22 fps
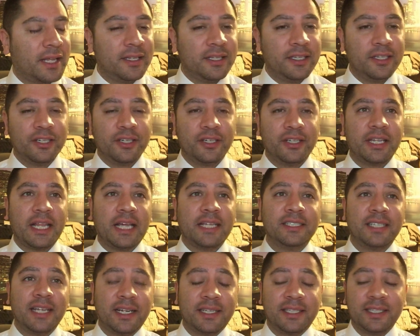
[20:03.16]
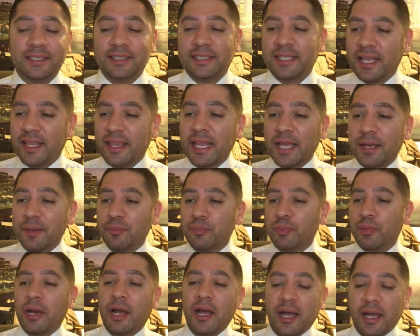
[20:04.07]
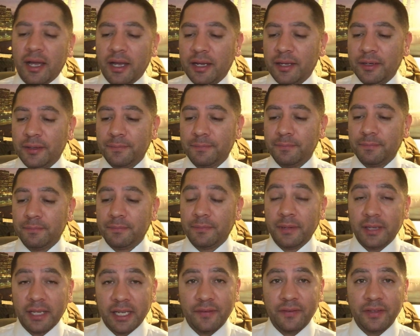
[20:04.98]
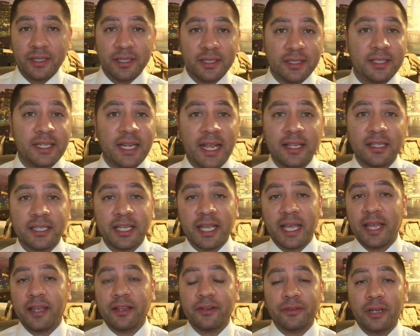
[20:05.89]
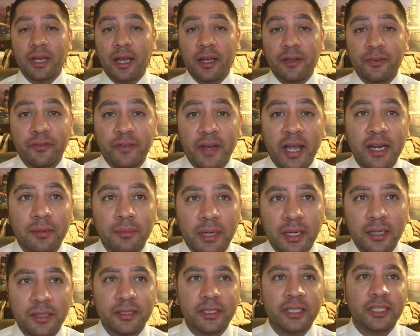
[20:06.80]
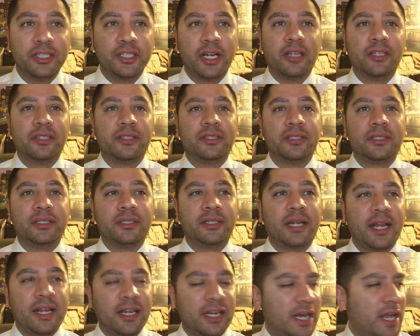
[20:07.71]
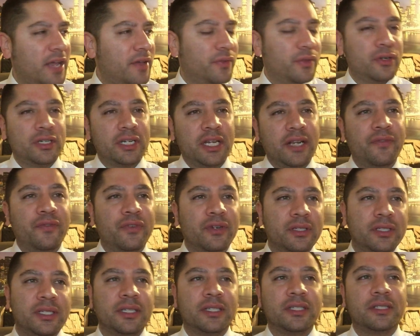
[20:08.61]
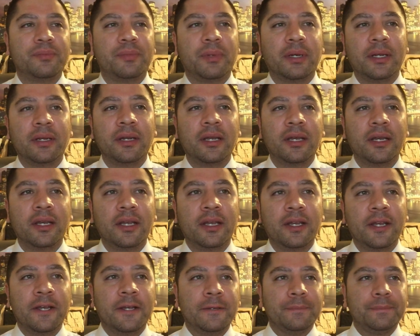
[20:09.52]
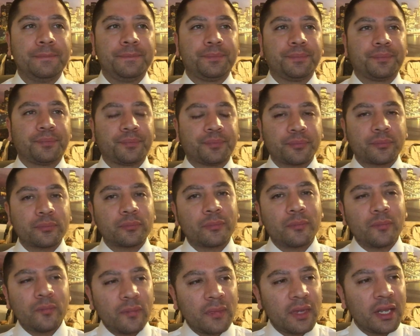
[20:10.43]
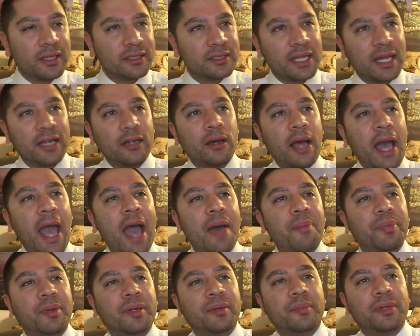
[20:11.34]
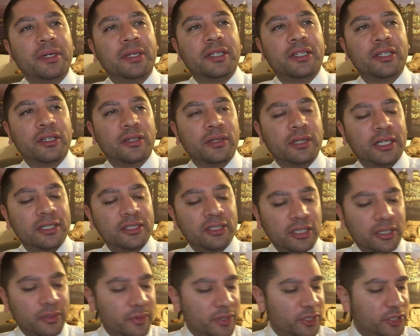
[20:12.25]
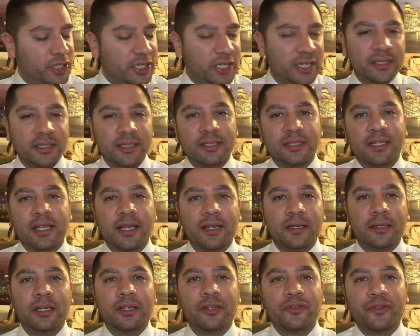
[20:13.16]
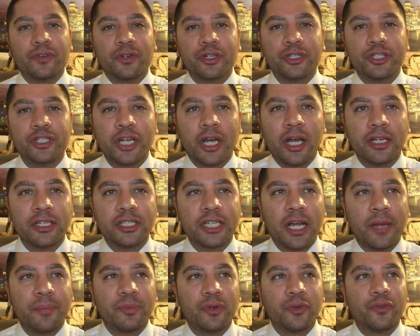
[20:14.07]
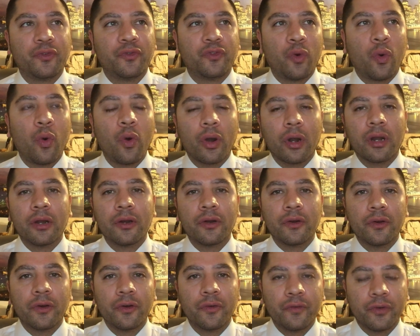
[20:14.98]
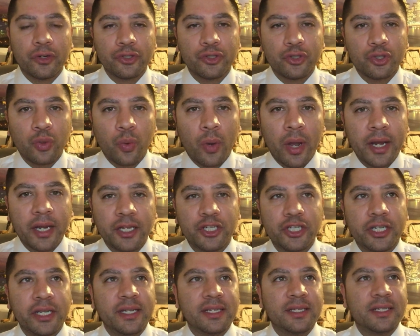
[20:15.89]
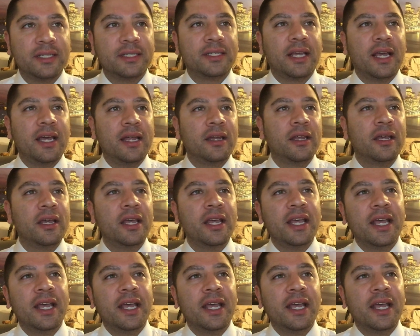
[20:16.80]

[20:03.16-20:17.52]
you know, and that's not to say that uh, even the saints can't uh, fight amongst each other and, and have their differences, but because that'll happen. But you know, let's look what Jesus said in First John chapter four, verse twenty. Jesus said,